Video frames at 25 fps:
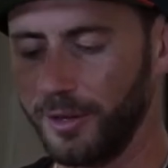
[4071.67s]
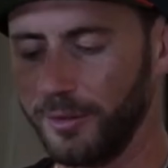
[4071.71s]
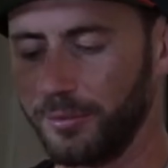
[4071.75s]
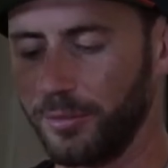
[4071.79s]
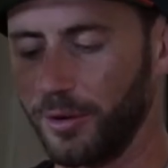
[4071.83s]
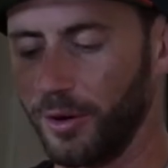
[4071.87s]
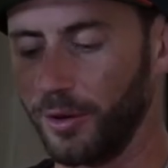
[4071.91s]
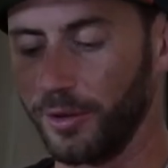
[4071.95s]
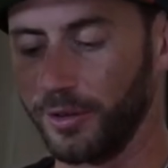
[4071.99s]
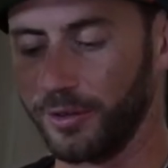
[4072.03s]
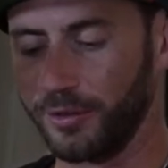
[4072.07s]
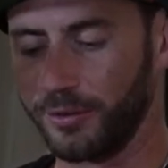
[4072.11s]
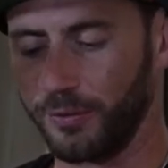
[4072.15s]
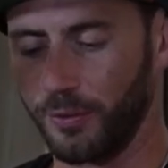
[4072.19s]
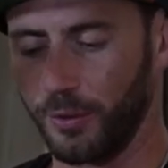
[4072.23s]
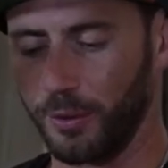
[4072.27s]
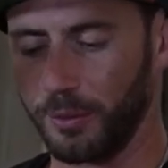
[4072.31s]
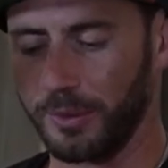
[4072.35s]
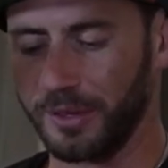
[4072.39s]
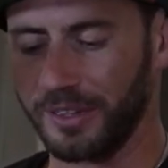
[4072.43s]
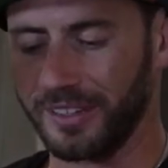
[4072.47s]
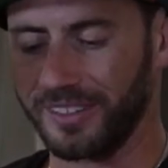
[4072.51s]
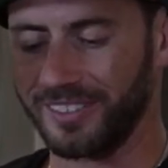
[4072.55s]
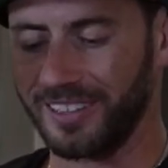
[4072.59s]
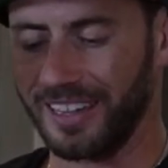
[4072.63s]
Bro, this
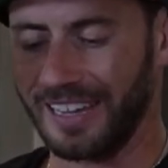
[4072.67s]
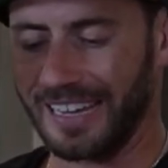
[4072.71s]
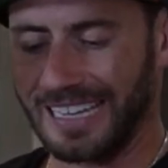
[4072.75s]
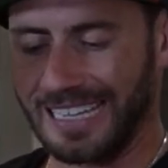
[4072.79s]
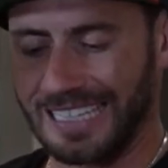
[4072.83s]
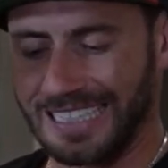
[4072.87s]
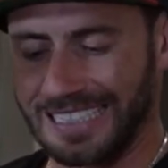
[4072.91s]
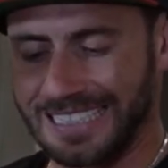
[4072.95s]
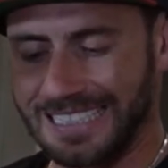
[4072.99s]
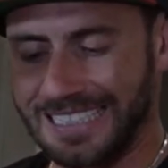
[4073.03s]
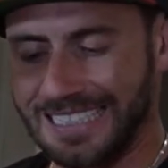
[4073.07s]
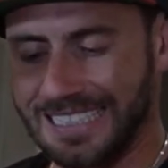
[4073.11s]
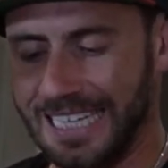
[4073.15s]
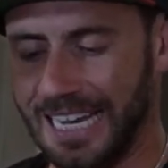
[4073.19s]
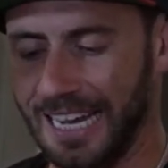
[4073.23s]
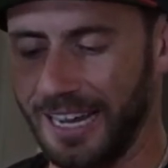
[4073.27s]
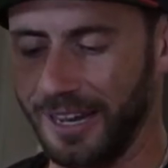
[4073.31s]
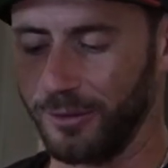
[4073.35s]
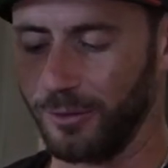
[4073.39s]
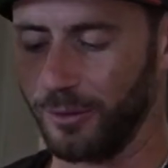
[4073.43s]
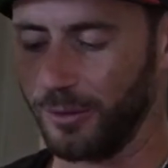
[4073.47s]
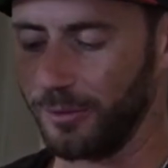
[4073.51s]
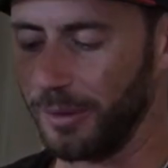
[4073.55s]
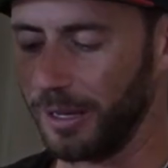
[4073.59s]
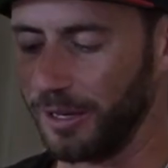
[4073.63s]
formula is
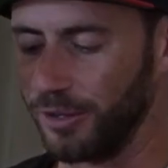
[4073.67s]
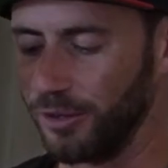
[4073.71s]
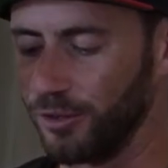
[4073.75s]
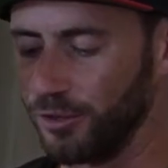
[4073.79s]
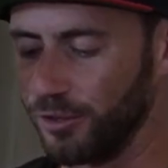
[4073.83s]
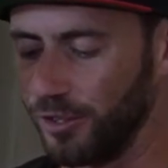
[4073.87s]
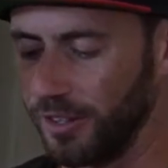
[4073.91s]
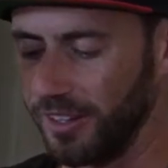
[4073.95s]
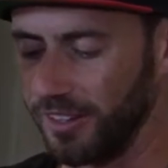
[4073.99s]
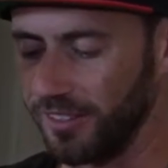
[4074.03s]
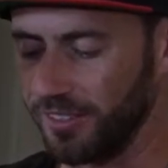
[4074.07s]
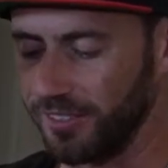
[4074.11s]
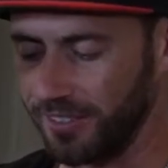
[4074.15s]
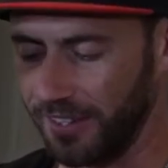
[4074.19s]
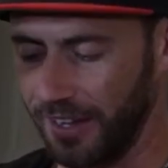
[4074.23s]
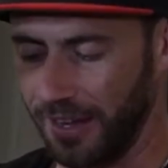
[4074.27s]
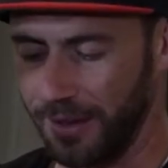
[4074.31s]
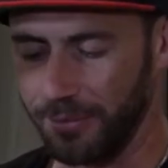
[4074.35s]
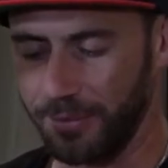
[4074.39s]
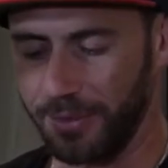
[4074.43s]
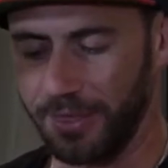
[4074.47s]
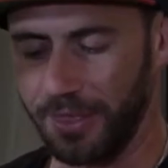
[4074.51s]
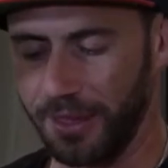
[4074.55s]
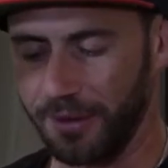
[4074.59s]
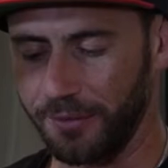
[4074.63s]
insane. We've been using the
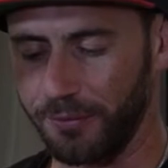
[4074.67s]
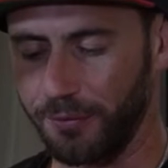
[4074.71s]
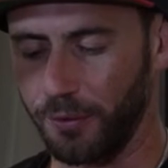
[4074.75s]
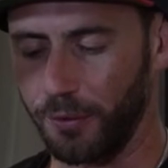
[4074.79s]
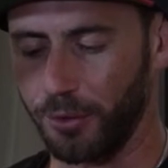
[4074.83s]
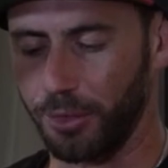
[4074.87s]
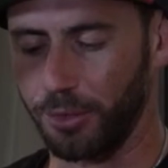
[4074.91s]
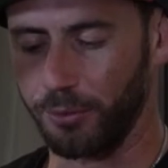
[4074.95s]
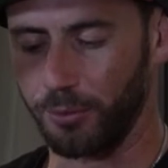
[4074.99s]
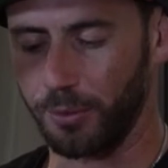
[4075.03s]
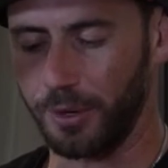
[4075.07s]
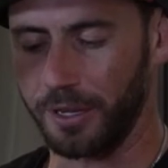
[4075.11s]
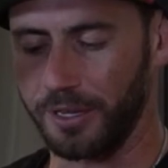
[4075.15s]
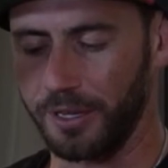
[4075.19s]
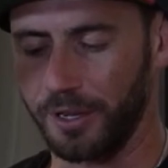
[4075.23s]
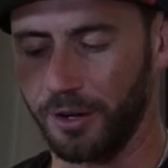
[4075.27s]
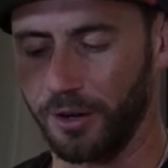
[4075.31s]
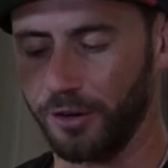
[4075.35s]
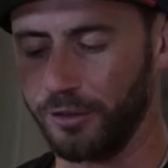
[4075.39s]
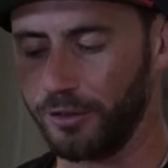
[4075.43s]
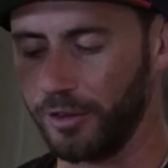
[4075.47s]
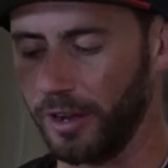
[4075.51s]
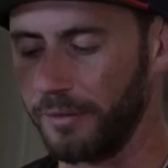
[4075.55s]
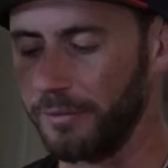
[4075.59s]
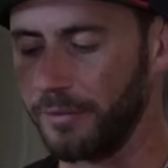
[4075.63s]
same thing for 3
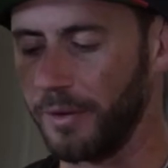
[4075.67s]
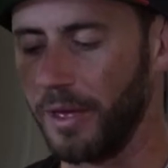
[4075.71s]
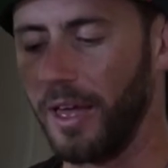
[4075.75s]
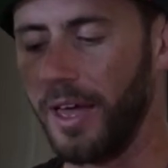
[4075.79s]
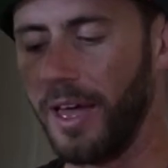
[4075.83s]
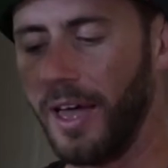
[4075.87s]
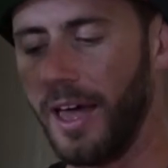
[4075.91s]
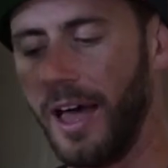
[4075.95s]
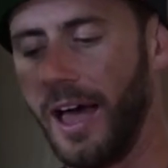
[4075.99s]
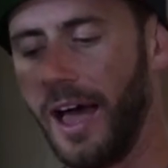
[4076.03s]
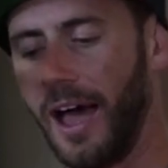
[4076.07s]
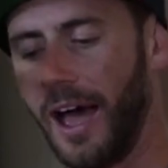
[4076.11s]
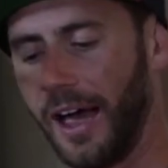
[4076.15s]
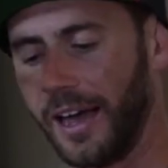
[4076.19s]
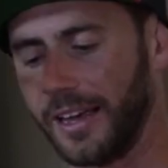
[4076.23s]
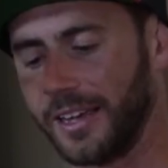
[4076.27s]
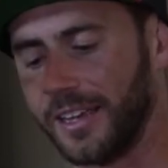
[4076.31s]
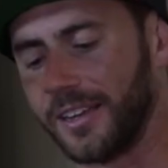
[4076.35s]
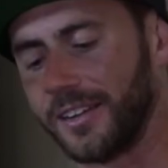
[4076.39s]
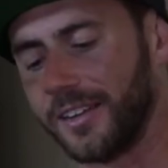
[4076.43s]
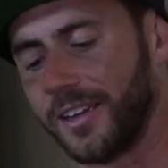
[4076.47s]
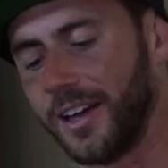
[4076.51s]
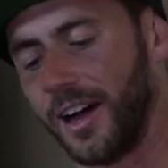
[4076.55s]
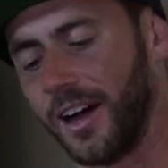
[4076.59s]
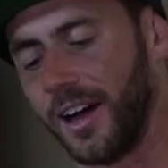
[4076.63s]
years. I
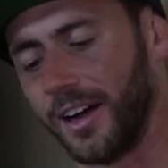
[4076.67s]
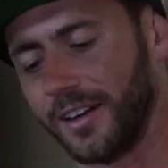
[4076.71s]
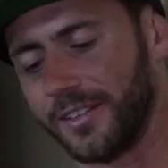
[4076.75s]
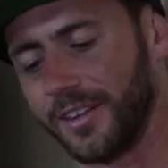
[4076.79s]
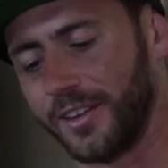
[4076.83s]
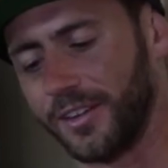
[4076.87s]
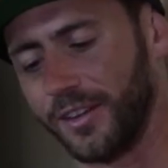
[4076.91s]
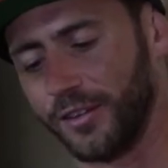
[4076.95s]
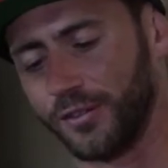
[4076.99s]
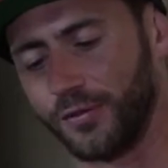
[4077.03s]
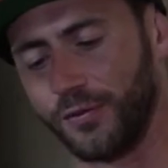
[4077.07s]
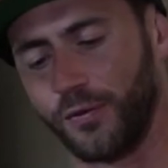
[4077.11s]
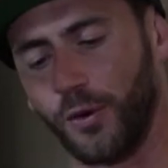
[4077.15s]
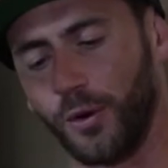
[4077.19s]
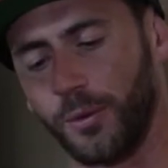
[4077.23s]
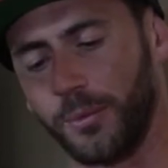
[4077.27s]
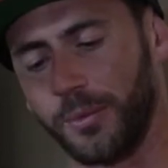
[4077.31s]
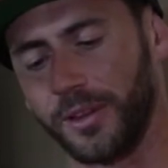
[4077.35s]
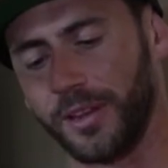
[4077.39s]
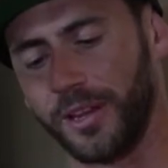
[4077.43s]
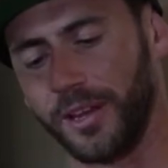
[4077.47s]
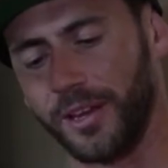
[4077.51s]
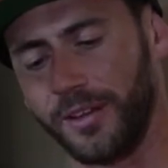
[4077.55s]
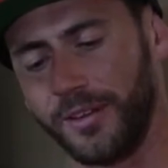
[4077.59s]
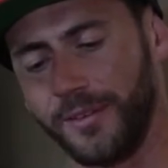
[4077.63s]
concocted this
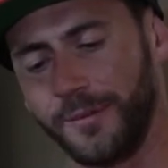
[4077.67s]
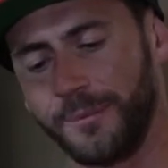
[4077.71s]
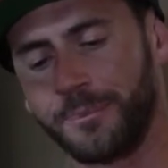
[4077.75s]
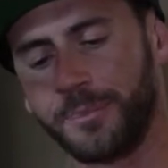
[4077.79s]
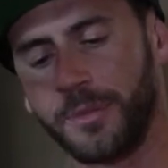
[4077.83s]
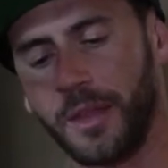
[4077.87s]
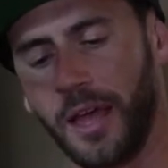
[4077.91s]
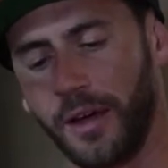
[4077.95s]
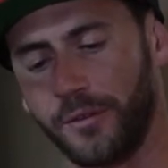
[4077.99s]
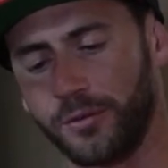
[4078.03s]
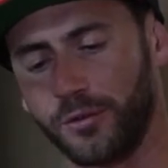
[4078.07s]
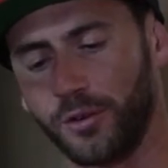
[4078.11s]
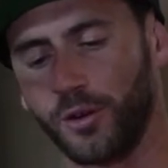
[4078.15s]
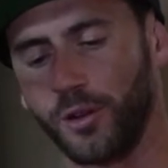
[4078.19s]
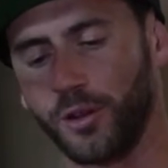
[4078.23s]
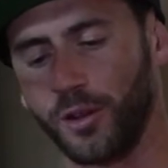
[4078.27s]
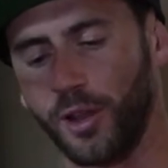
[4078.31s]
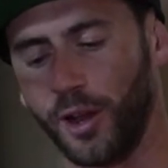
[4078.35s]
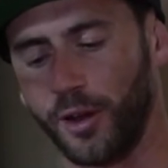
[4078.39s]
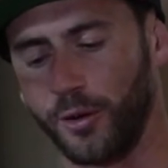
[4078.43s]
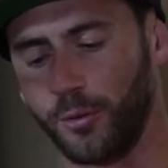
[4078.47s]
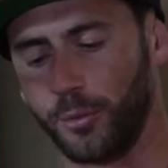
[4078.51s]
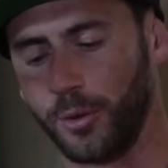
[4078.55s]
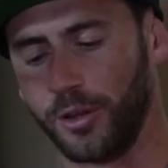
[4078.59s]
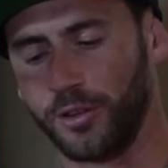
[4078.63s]
formula after a
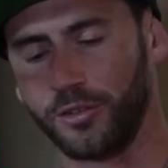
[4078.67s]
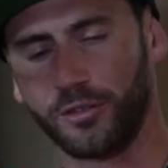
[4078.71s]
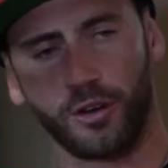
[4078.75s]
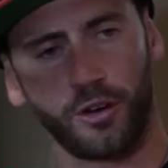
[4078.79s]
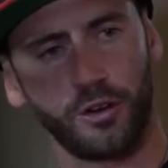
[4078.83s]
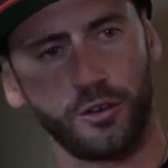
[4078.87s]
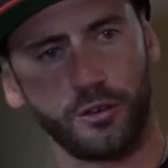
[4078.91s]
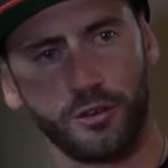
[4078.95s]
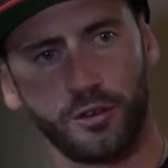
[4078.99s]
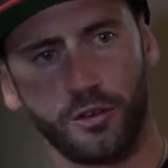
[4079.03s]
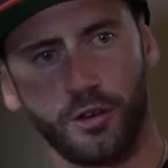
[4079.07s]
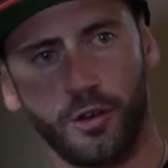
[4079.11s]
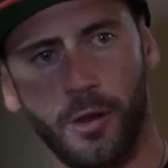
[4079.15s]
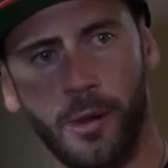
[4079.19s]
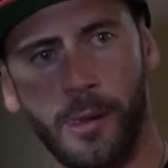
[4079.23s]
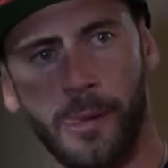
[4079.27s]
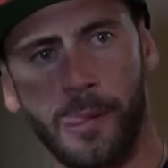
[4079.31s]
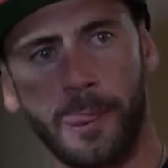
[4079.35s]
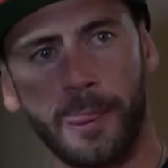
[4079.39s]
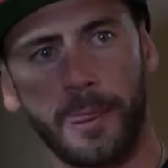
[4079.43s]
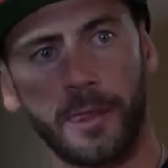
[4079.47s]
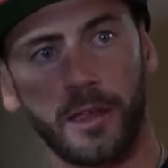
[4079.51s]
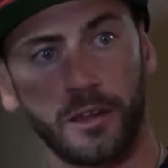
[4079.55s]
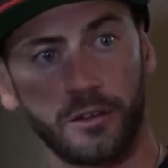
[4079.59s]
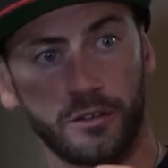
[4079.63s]
lot of research,
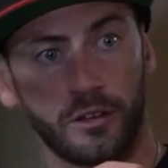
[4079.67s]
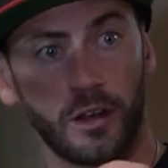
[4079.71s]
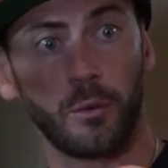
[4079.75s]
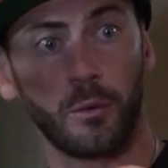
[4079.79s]
because I